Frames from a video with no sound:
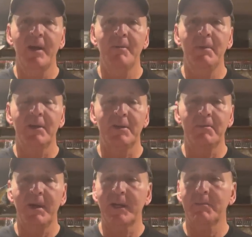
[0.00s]
But the
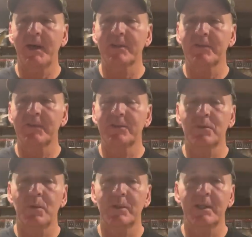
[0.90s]
Megabass Vision
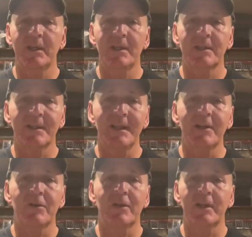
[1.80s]
110 is
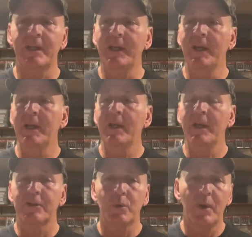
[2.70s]
literally
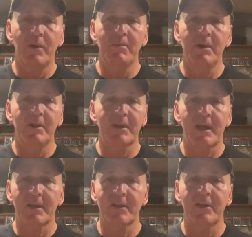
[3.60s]
a 12-month
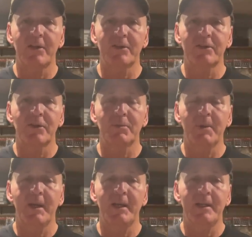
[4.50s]
out of the year
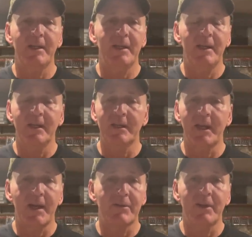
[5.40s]
jerkbait in
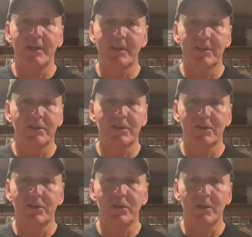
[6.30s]
every condition
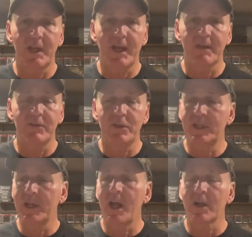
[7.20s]
that you can have. You
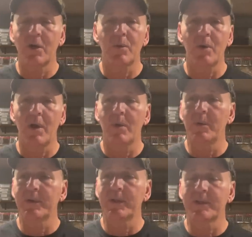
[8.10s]
cannot go wrong
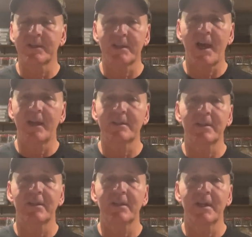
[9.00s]
with it. The size
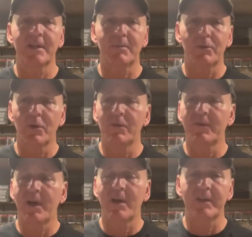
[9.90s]
of the thing, the
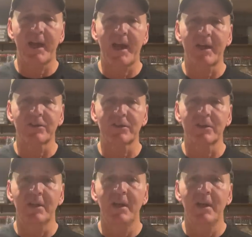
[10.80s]
profile, the action